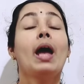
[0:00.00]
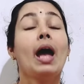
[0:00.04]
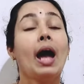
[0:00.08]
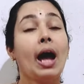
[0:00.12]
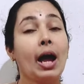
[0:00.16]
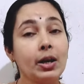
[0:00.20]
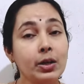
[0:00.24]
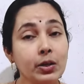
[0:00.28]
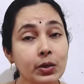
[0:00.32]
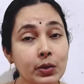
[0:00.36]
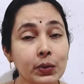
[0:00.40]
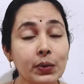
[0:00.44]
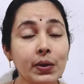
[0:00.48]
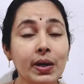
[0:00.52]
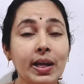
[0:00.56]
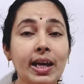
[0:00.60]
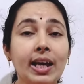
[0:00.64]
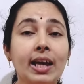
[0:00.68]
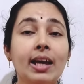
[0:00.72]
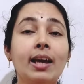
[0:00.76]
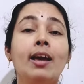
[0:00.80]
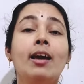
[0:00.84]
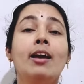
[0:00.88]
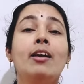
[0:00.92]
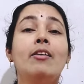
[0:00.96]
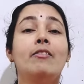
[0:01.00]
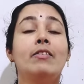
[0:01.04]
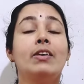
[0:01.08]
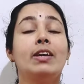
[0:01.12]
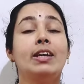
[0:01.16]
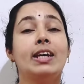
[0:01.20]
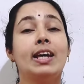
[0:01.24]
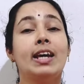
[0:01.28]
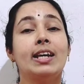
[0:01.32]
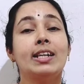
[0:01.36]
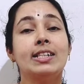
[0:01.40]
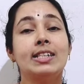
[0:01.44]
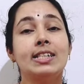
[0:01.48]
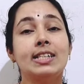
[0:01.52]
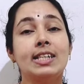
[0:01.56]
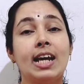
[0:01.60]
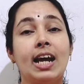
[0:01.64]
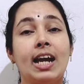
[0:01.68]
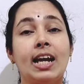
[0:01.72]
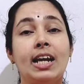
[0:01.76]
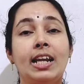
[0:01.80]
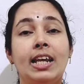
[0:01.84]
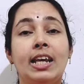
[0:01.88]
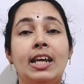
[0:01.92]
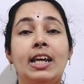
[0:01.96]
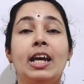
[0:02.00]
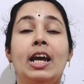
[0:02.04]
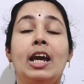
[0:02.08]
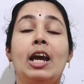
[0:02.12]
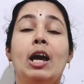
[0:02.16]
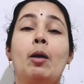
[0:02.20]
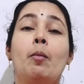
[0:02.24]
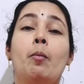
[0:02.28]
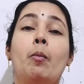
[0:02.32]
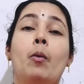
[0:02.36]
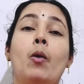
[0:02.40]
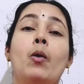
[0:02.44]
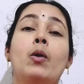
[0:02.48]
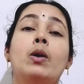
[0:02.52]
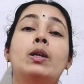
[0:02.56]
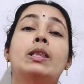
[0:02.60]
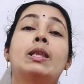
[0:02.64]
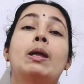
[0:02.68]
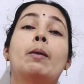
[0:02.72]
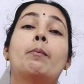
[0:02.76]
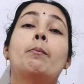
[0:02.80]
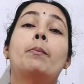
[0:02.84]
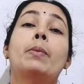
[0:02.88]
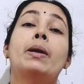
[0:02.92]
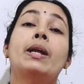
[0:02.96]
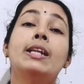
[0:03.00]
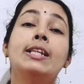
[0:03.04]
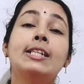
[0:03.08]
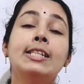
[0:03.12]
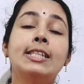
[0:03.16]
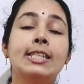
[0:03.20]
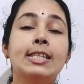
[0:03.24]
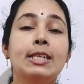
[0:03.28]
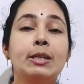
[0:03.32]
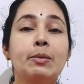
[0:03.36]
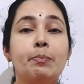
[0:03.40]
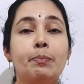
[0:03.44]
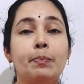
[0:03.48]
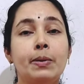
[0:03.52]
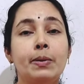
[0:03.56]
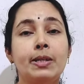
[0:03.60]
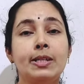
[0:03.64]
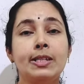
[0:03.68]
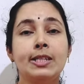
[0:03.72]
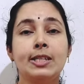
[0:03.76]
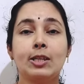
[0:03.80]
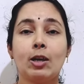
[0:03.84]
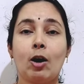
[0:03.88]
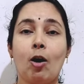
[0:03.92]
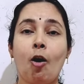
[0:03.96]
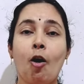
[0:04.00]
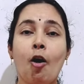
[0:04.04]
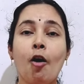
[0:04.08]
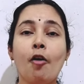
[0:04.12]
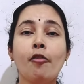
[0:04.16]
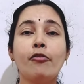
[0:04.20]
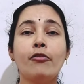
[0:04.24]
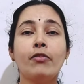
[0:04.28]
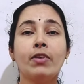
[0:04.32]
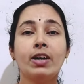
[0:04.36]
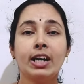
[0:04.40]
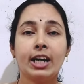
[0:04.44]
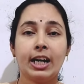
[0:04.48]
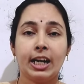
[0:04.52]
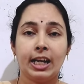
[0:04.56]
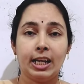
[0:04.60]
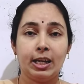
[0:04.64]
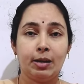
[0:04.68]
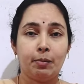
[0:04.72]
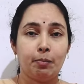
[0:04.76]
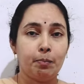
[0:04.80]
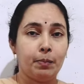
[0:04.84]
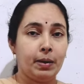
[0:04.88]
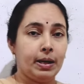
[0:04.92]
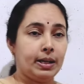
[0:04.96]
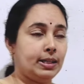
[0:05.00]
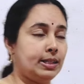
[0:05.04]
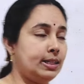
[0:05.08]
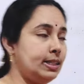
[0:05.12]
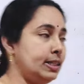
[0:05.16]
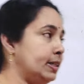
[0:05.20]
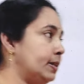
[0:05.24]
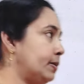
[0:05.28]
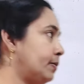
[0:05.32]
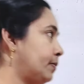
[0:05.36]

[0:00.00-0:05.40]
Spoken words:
And today we can study about the principles of treatment.